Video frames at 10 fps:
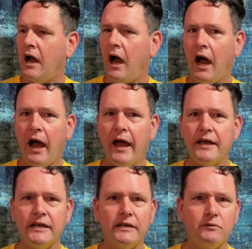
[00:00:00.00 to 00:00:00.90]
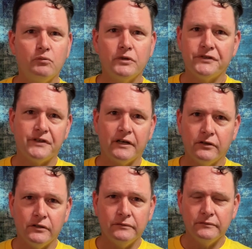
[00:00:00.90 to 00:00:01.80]
I was
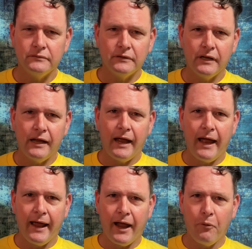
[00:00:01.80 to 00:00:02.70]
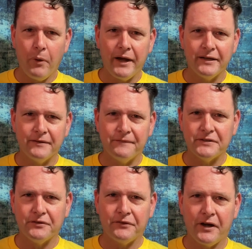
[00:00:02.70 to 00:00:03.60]
single and I went into
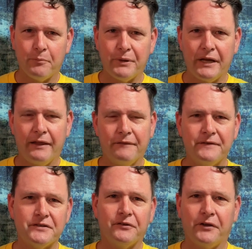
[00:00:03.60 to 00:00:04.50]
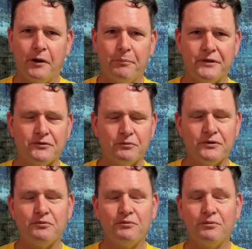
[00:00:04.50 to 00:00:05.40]
physical therapy and the physical therapist
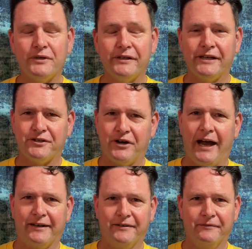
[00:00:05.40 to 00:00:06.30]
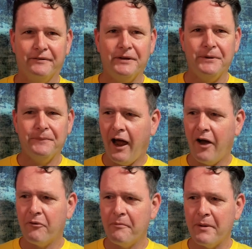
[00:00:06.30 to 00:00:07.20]
was really attractive. I
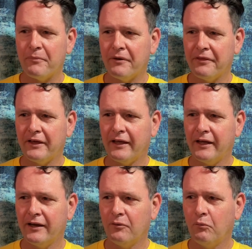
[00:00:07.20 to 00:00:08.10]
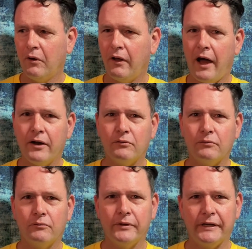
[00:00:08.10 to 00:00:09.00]
remember thinking, well, I don't
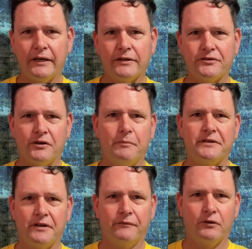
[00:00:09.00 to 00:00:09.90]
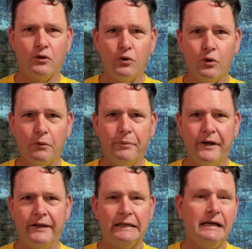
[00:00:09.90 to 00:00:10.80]
really consider myself a cool,
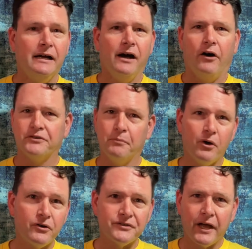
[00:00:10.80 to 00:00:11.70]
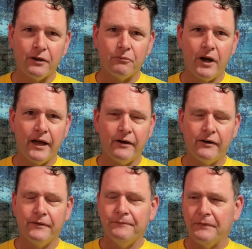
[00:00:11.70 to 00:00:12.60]
but I was a motorcycle
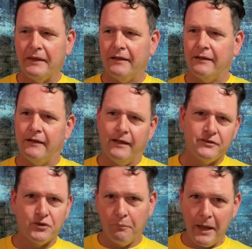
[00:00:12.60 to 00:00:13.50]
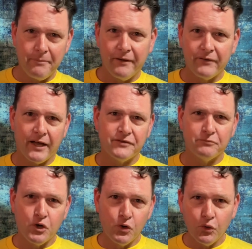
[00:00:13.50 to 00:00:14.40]
rider. And so maybe I've got
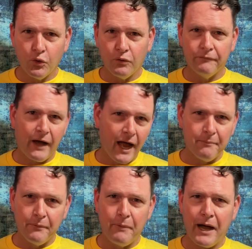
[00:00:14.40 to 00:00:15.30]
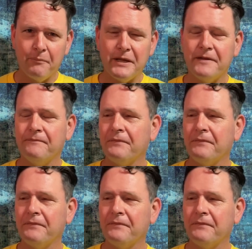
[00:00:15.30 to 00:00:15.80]
some cool vibe about me.